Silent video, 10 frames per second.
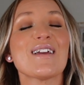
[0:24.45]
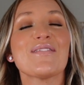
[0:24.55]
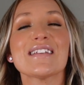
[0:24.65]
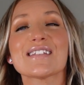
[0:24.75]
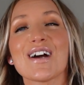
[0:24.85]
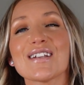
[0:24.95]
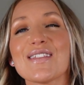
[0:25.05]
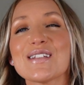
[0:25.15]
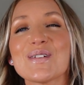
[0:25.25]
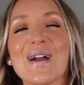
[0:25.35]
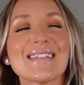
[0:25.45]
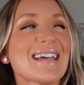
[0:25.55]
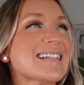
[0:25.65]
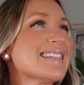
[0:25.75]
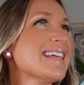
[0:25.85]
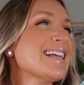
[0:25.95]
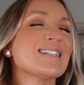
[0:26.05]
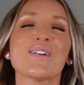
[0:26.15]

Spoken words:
If this is content that you guys like to see,